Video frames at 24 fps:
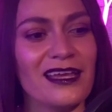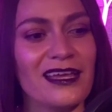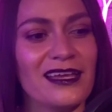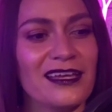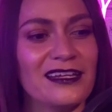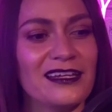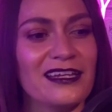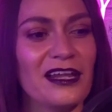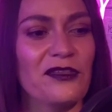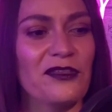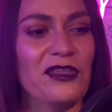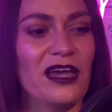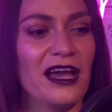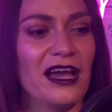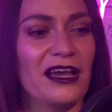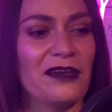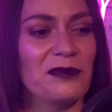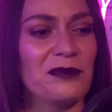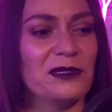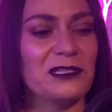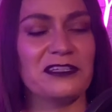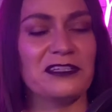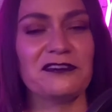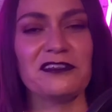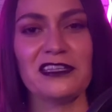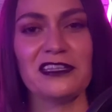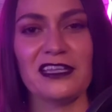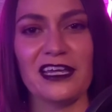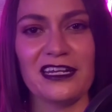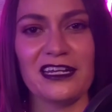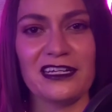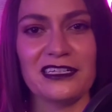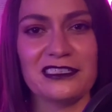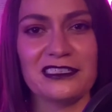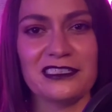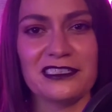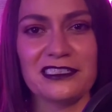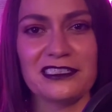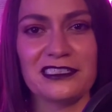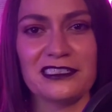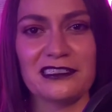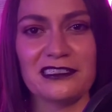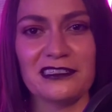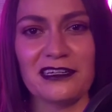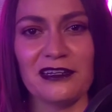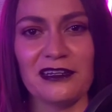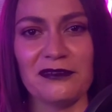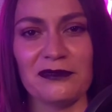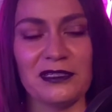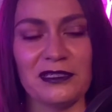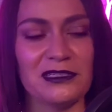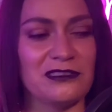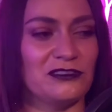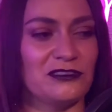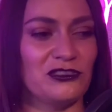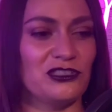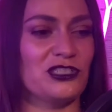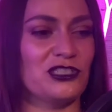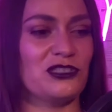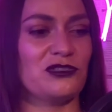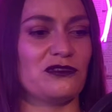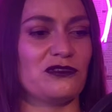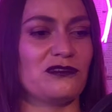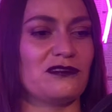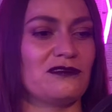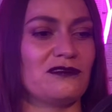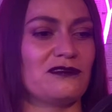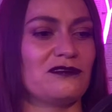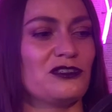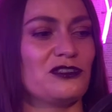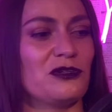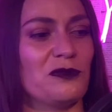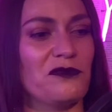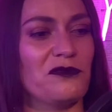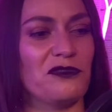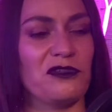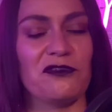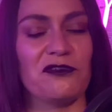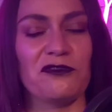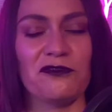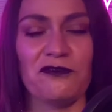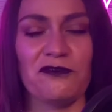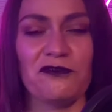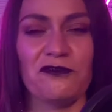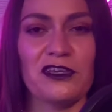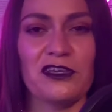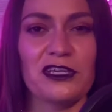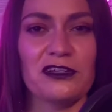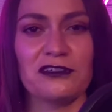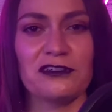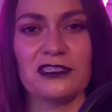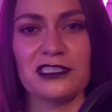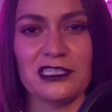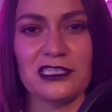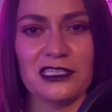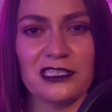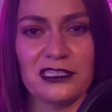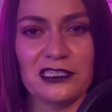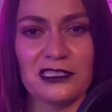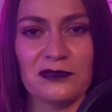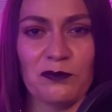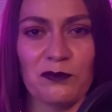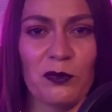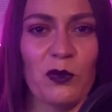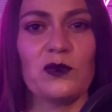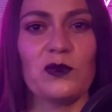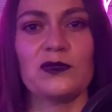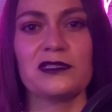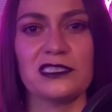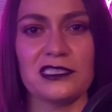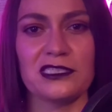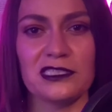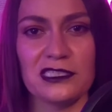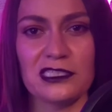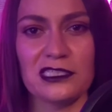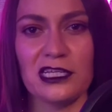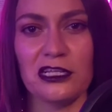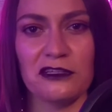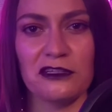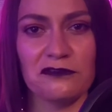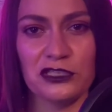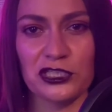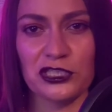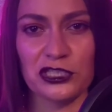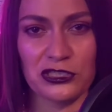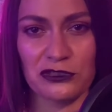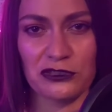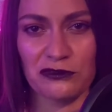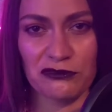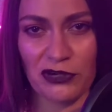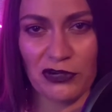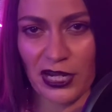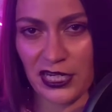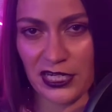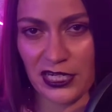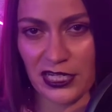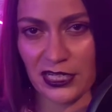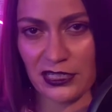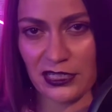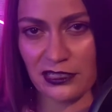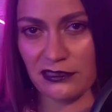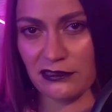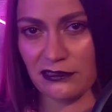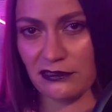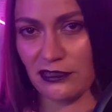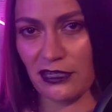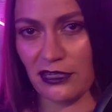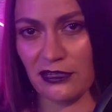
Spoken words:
Now, I believe that is, just some of the fiercest, boldest television writing.